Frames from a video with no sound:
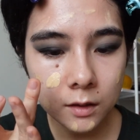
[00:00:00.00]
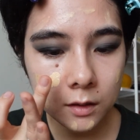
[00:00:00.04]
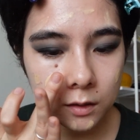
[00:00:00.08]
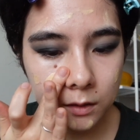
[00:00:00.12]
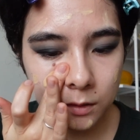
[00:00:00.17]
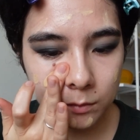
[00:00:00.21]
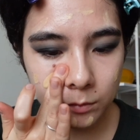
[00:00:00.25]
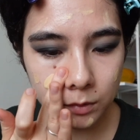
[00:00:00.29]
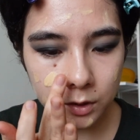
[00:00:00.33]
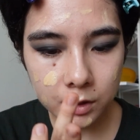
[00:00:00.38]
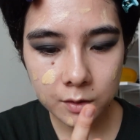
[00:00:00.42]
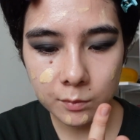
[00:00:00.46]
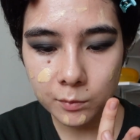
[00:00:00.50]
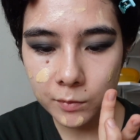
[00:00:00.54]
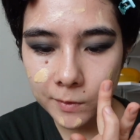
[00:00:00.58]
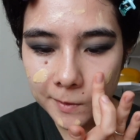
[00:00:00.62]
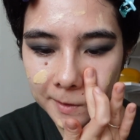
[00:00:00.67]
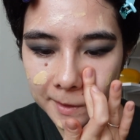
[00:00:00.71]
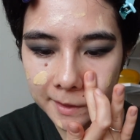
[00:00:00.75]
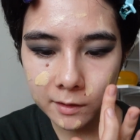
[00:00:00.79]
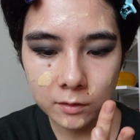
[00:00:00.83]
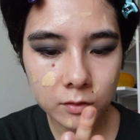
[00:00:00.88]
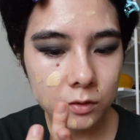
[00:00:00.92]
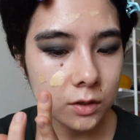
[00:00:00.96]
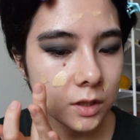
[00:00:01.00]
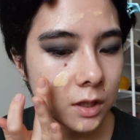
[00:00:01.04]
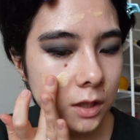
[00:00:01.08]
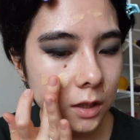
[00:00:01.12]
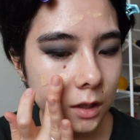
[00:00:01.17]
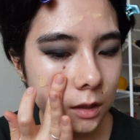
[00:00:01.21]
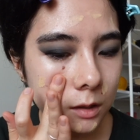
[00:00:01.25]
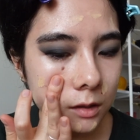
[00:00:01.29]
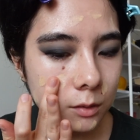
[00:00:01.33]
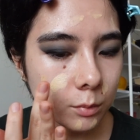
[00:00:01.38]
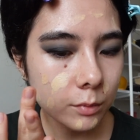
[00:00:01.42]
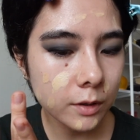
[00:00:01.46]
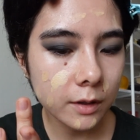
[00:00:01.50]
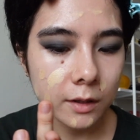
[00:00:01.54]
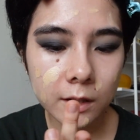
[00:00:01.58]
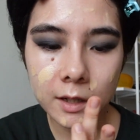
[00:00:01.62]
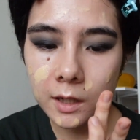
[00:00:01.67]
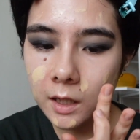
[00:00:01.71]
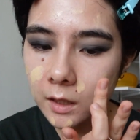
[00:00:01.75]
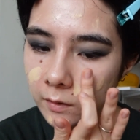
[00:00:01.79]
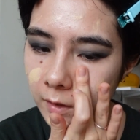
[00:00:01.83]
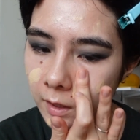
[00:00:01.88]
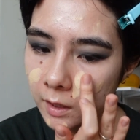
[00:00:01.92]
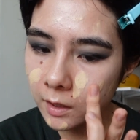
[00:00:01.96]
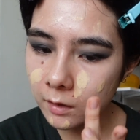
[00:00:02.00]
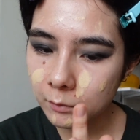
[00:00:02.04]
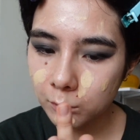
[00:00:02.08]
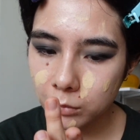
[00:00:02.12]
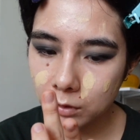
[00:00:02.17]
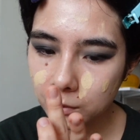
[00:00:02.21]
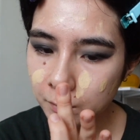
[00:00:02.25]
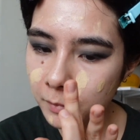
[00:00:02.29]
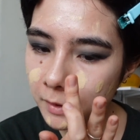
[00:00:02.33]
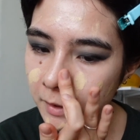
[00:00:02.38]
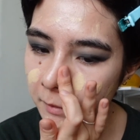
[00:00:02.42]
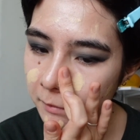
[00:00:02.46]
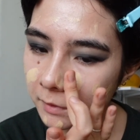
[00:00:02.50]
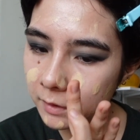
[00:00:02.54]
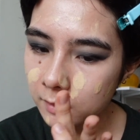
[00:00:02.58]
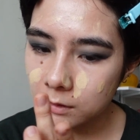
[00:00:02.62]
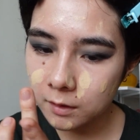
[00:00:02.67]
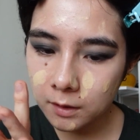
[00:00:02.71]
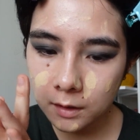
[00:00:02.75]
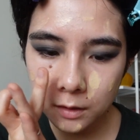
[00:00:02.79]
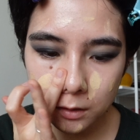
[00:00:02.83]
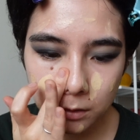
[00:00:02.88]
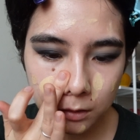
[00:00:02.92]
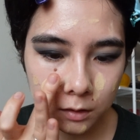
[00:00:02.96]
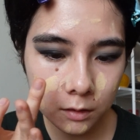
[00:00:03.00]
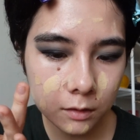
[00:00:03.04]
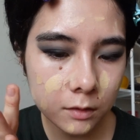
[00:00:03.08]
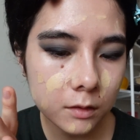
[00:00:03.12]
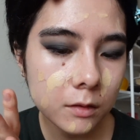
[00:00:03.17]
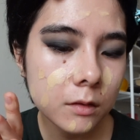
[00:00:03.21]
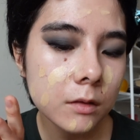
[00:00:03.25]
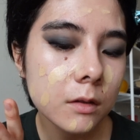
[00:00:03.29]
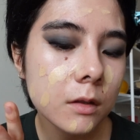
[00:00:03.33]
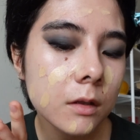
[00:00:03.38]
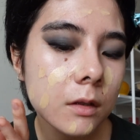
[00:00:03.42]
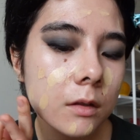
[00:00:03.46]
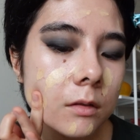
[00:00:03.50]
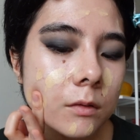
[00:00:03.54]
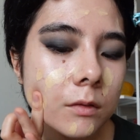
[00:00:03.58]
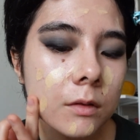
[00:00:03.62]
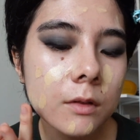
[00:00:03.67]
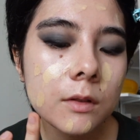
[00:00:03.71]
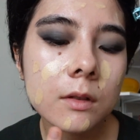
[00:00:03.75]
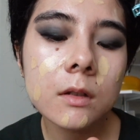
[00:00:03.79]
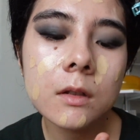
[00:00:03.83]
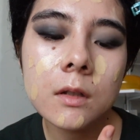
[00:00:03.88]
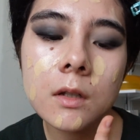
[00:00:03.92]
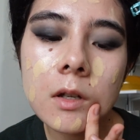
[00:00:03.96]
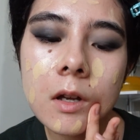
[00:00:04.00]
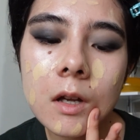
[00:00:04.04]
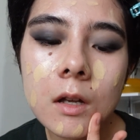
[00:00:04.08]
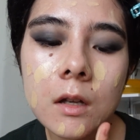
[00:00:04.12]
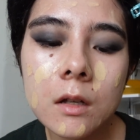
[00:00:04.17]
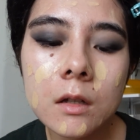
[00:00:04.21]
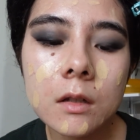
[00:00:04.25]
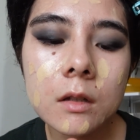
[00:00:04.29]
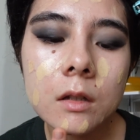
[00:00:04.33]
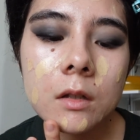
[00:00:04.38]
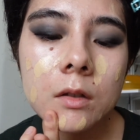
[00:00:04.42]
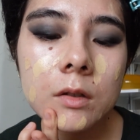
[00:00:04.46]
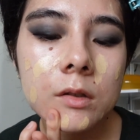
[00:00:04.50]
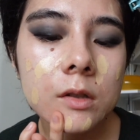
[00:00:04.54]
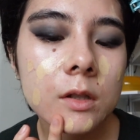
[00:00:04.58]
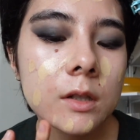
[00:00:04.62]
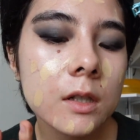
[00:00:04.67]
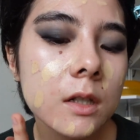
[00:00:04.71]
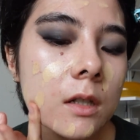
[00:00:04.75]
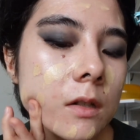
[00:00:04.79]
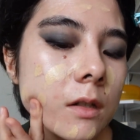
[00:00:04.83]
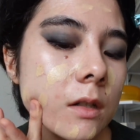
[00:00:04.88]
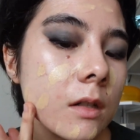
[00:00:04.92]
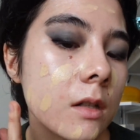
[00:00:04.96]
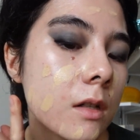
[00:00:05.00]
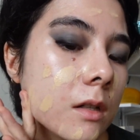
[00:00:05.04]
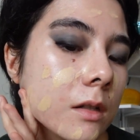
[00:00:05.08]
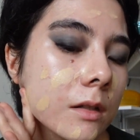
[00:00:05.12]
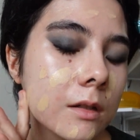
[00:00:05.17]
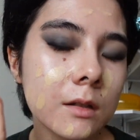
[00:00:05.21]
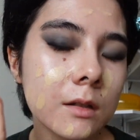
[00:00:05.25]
It's much more like the cheeks where I have hyperpigmentation, the nose, the chin.